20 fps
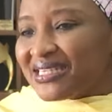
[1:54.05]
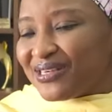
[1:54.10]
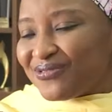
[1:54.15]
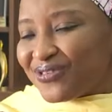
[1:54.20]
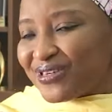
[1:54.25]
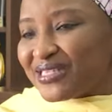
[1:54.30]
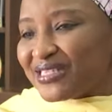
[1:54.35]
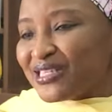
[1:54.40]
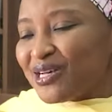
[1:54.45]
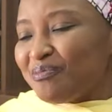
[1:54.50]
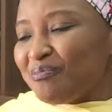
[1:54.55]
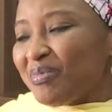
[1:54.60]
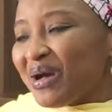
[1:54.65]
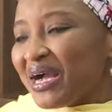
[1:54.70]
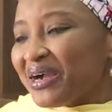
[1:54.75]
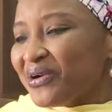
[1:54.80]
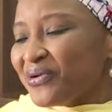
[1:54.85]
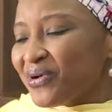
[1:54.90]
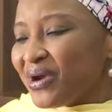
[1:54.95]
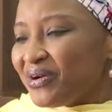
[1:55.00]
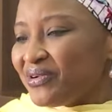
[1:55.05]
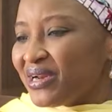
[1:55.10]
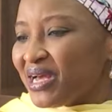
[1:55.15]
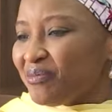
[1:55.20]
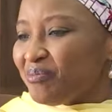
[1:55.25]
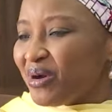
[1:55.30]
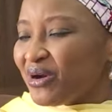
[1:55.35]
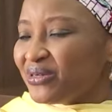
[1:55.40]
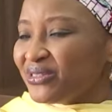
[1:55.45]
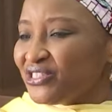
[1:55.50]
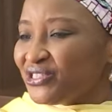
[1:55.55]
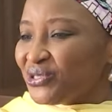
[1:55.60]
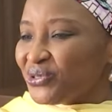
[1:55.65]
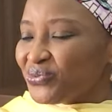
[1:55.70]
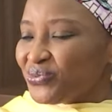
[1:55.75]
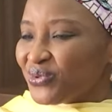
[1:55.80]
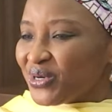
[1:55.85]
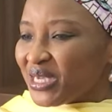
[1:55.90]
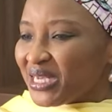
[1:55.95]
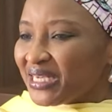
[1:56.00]
Give us some background about your
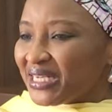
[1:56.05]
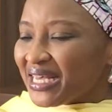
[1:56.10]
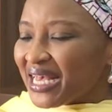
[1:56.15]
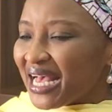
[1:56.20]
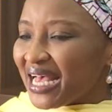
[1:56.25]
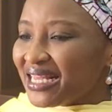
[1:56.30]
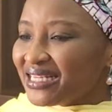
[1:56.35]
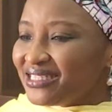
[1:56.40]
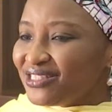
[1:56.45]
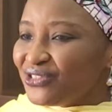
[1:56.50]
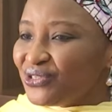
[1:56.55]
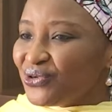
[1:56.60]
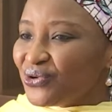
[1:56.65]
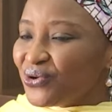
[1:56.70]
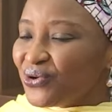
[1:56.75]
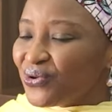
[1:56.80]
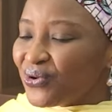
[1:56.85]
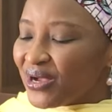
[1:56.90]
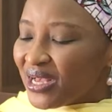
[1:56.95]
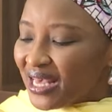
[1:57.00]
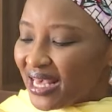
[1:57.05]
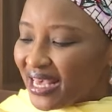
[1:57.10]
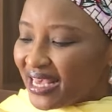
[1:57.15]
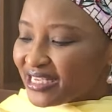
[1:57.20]
work and your